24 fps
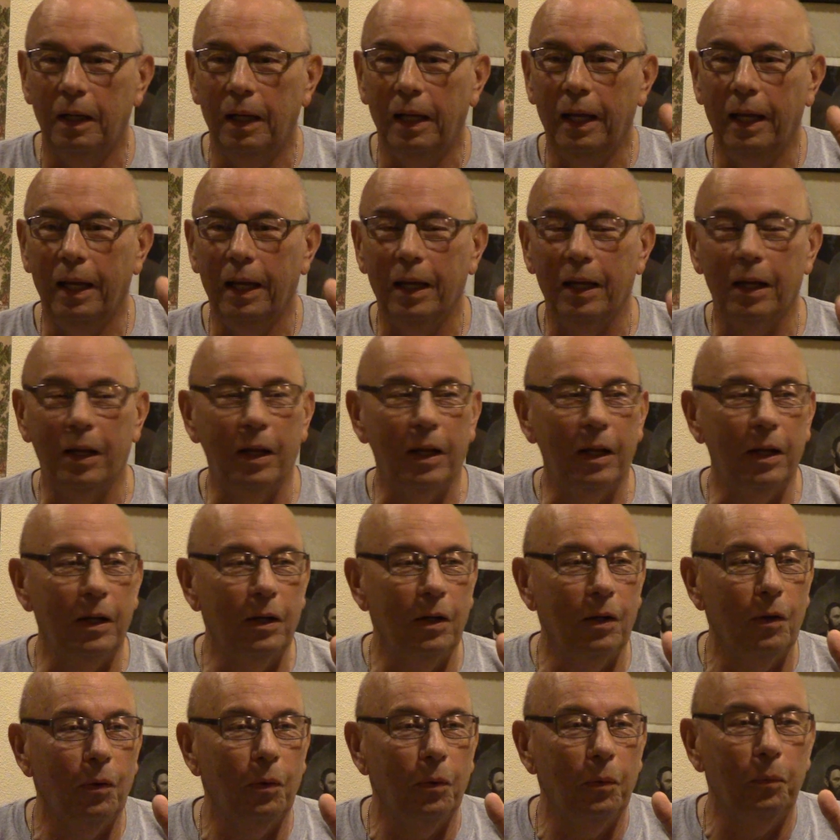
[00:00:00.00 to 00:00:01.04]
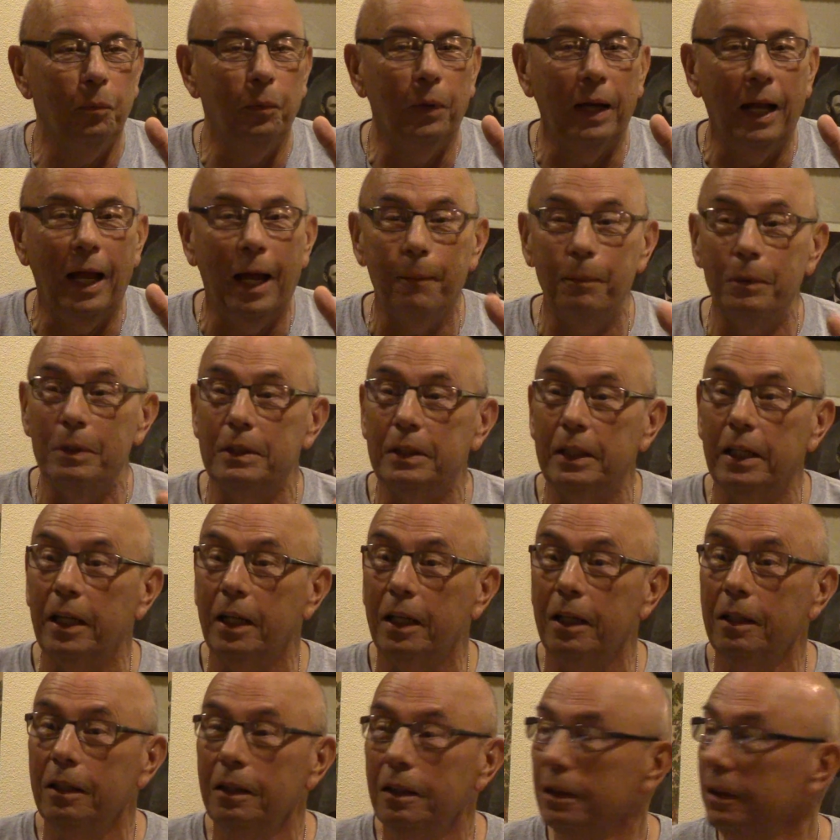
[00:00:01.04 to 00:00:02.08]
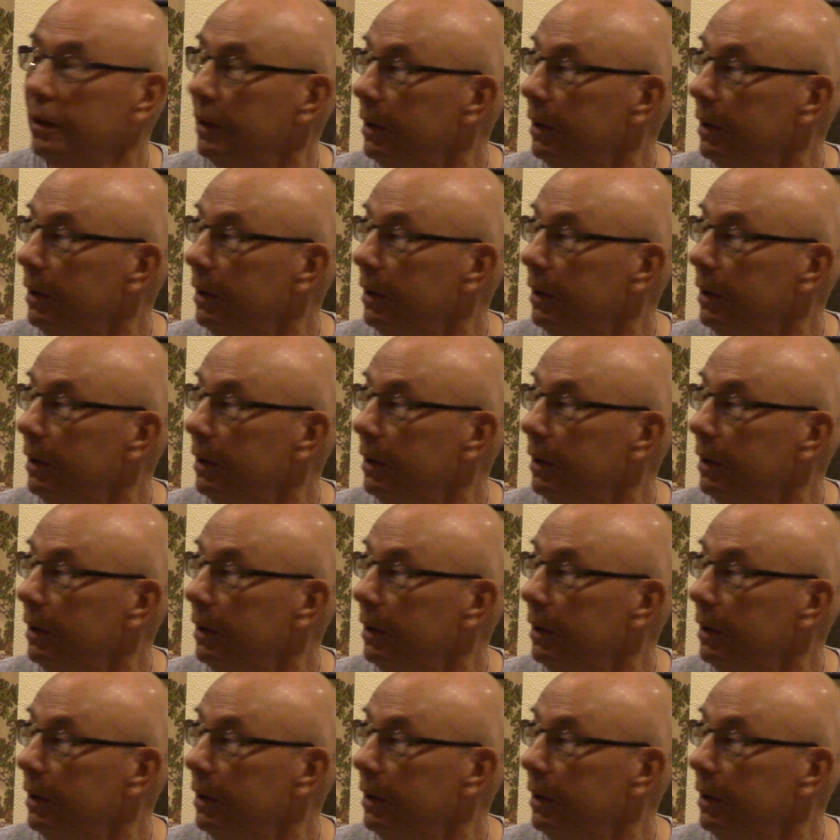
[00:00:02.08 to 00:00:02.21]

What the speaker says: And what happens then,